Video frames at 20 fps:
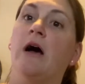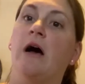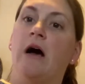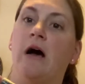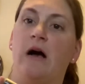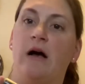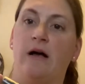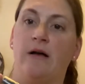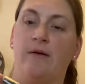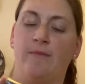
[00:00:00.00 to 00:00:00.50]

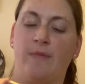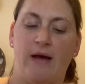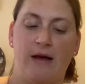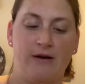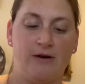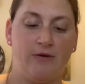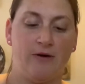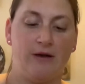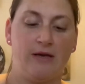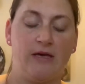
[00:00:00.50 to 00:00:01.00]
Um, I
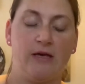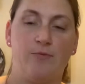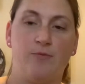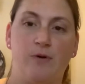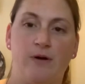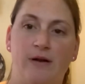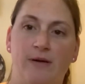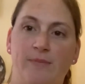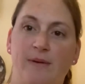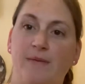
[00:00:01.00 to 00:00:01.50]
know I keep
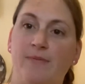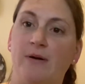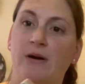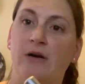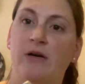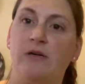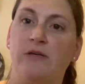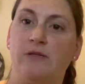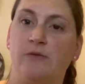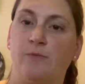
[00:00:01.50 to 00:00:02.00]
one in my
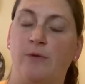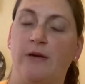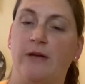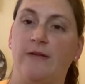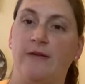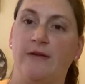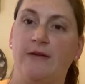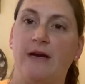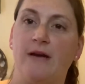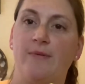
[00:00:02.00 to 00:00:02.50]
purse, one in
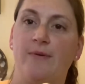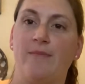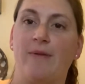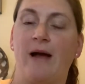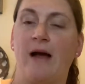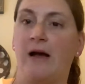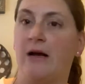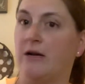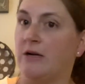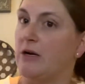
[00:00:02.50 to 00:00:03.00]
the diaper
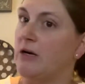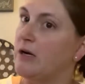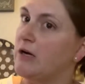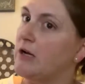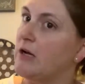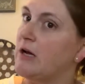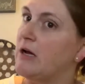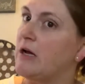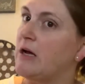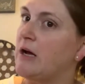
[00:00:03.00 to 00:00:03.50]
bag,
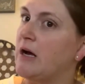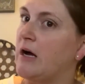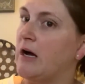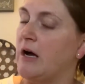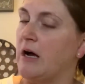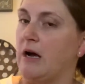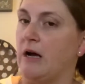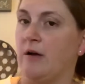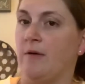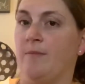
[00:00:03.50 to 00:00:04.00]

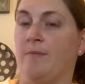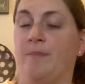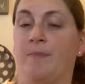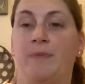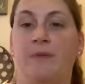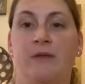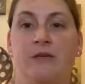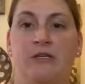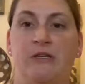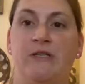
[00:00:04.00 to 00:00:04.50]
um,
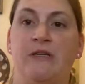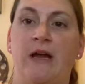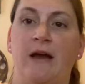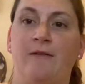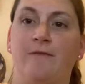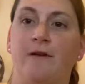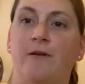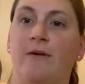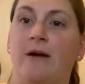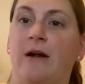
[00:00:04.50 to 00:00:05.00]
just
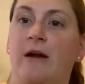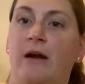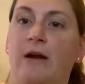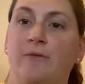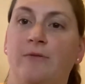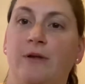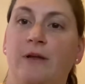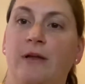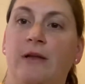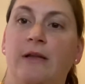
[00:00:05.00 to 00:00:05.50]
everywhere. I really